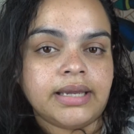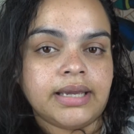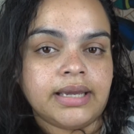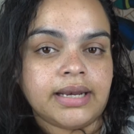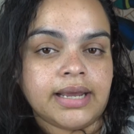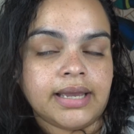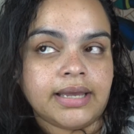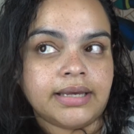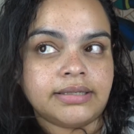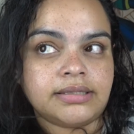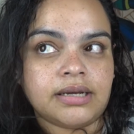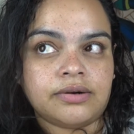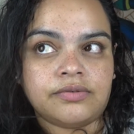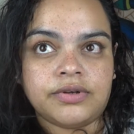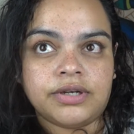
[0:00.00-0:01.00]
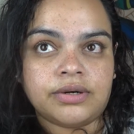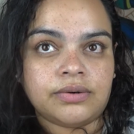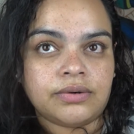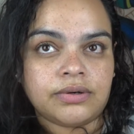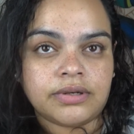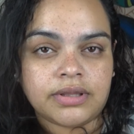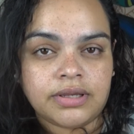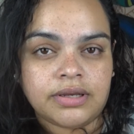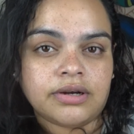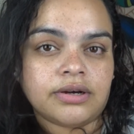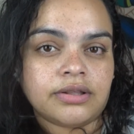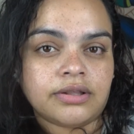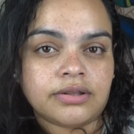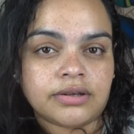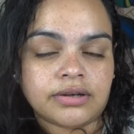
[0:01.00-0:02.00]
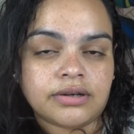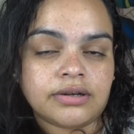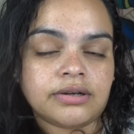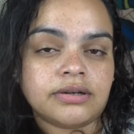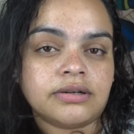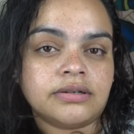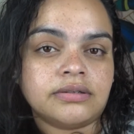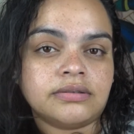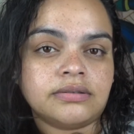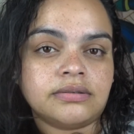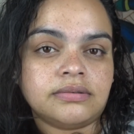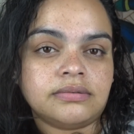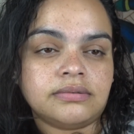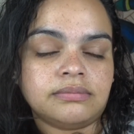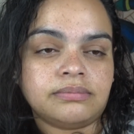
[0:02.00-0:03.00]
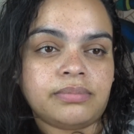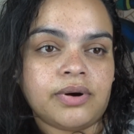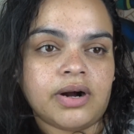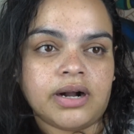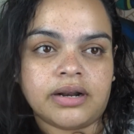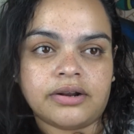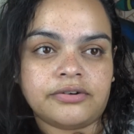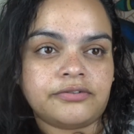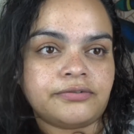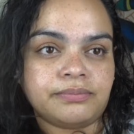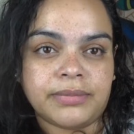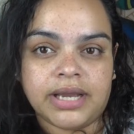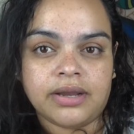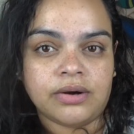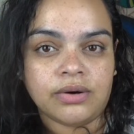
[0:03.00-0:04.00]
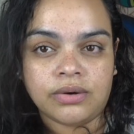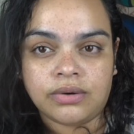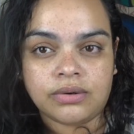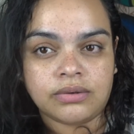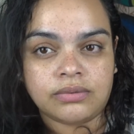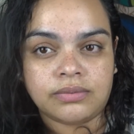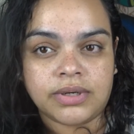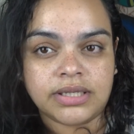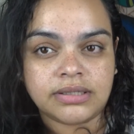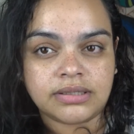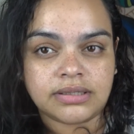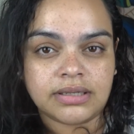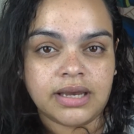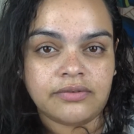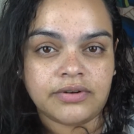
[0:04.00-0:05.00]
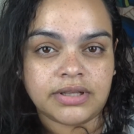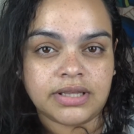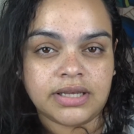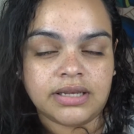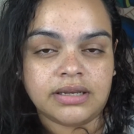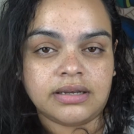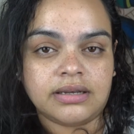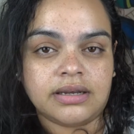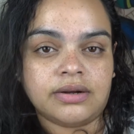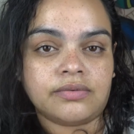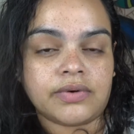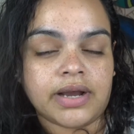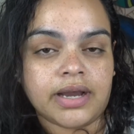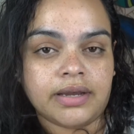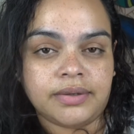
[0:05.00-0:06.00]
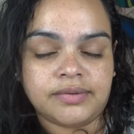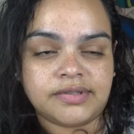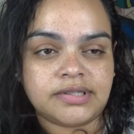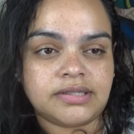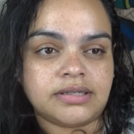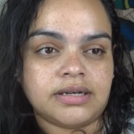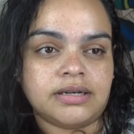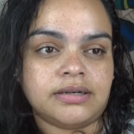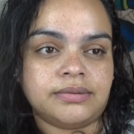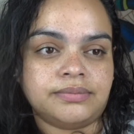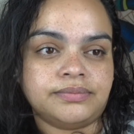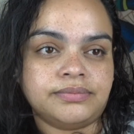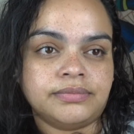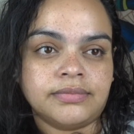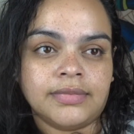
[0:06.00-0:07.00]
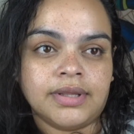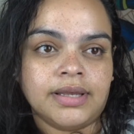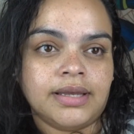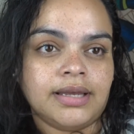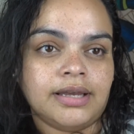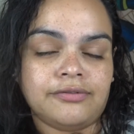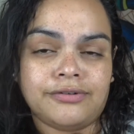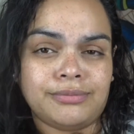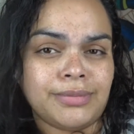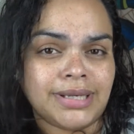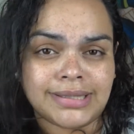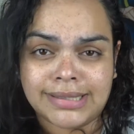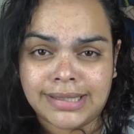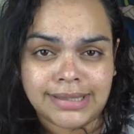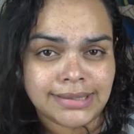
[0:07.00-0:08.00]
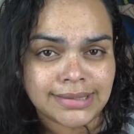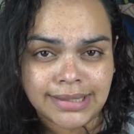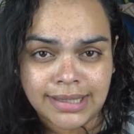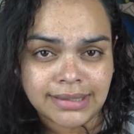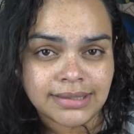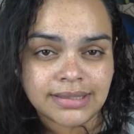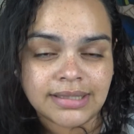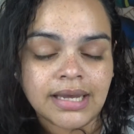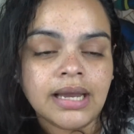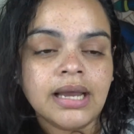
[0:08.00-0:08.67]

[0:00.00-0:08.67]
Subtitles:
and I guess I'll record the other part of my haul once everything arrives, if it makes any sense.